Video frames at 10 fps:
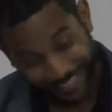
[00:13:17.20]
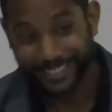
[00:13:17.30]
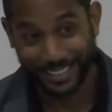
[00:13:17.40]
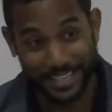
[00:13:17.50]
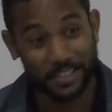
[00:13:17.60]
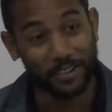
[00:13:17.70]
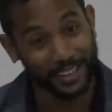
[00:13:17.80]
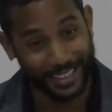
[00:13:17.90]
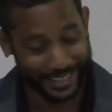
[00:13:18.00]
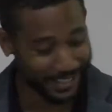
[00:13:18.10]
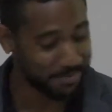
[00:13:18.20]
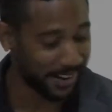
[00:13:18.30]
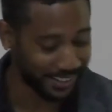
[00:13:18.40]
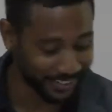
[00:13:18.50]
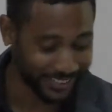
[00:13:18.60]
It's all here in this
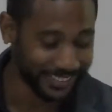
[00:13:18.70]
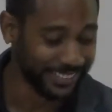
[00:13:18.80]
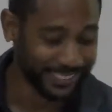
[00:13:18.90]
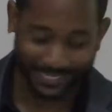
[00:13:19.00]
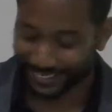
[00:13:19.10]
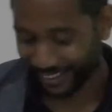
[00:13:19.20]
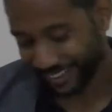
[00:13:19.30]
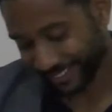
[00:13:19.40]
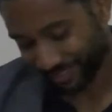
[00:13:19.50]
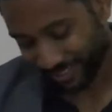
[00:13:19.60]
manual, right?